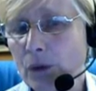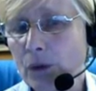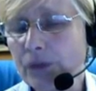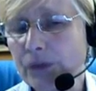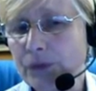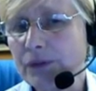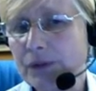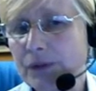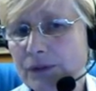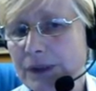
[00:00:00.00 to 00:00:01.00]
all sorts of
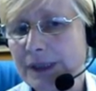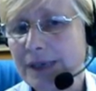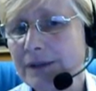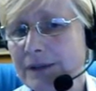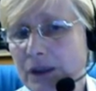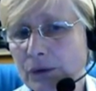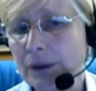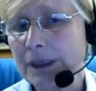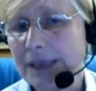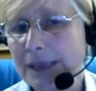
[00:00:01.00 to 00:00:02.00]
different things that you
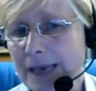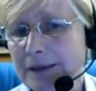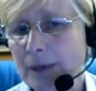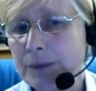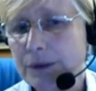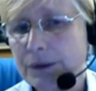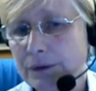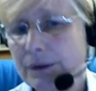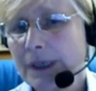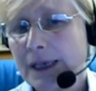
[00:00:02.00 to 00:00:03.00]
can connect up
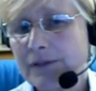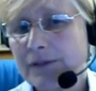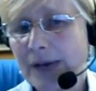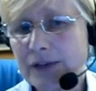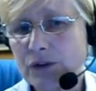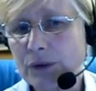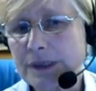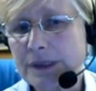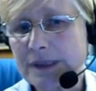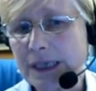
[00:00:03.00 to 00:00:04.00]
to. In fact, you
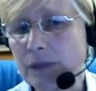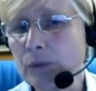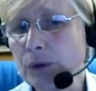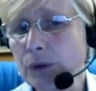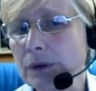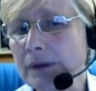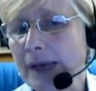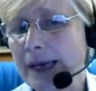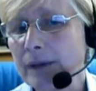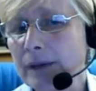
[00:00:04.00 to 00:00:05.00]
can see the Moodle
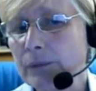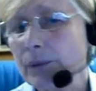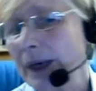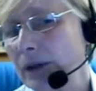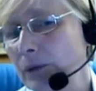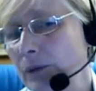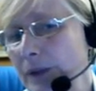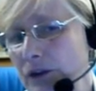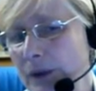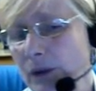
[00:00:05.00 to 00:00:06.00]
there, where you'll be
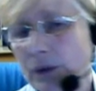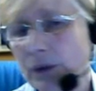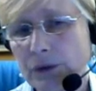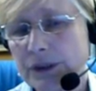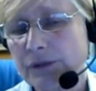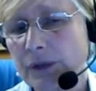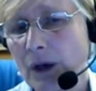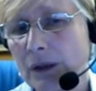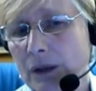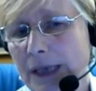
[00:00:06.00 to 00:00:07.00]
doing all your different
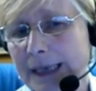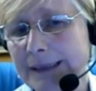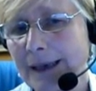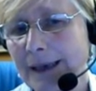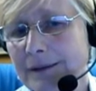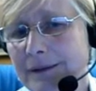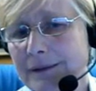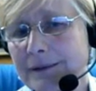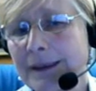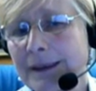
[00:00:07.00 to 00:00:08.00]
online
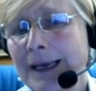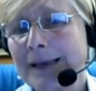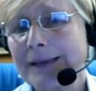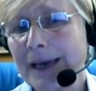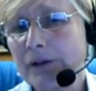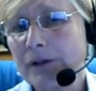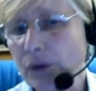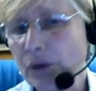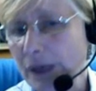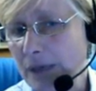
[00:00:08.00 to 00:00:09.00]
classes. There is
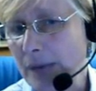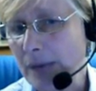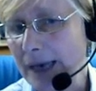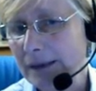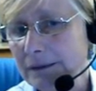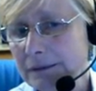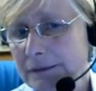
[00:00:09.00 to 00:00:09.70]
your email.